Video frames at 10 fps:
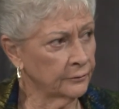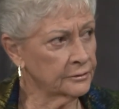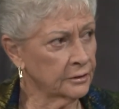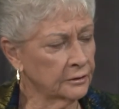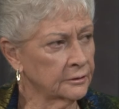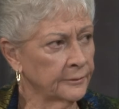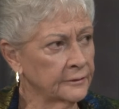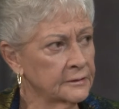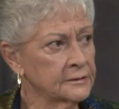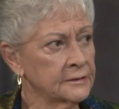We talked about
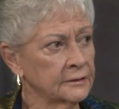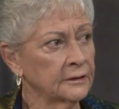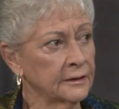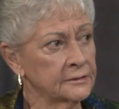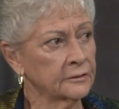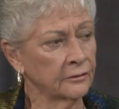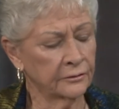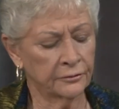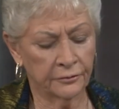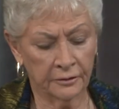this at the last
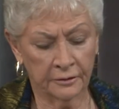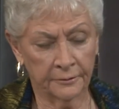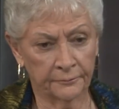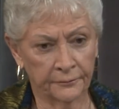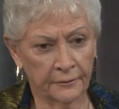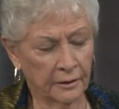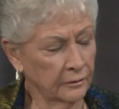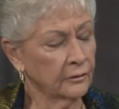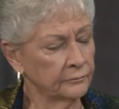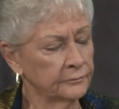Gardener Club,
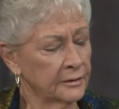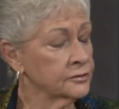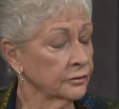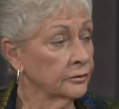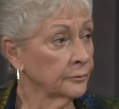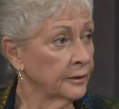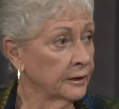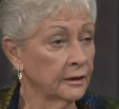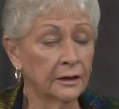Master Gardener meeting.